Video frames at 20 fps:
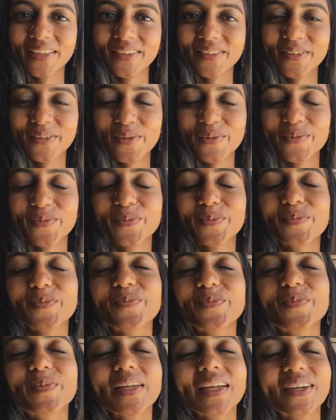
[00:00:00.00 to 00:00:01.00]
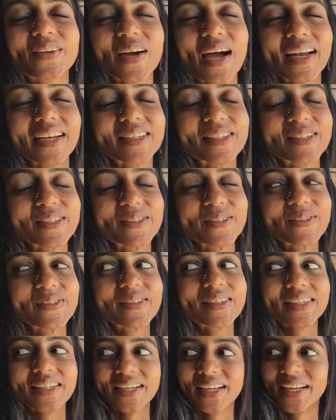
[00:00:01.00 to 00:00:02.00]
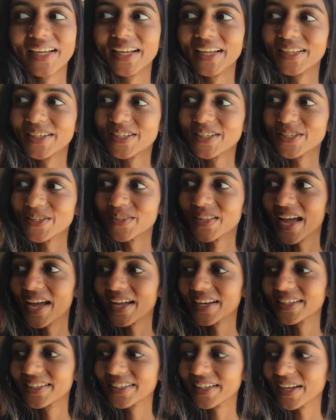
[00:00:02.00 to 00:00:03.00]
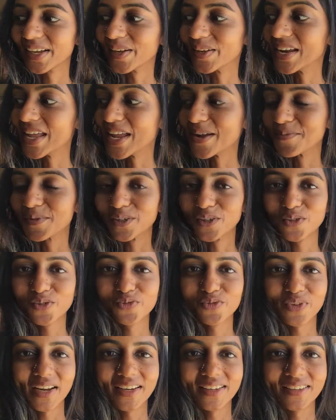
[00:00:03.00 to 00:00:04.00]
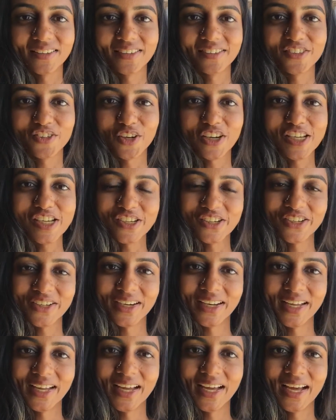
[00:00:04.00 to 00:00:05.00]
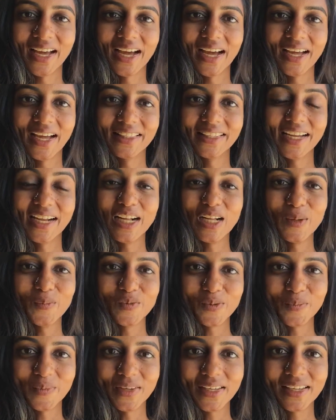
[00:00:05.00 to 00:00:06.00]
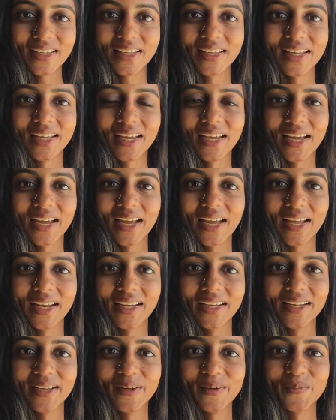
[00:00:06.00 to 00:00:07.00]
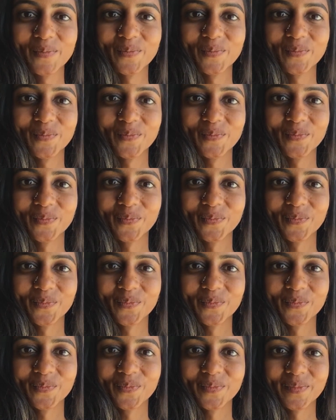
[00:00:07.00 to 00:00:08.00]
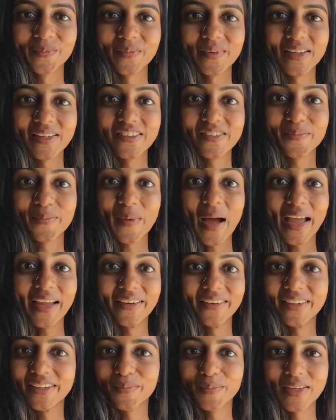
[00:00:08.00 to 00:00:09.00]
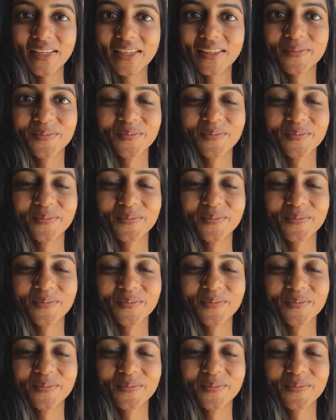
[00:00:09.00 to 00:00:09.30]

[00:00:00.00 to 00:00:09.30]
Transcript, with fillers: So big gratitude to that uh, neighbor, friend, stranger uh, that helped me and um, inspired me.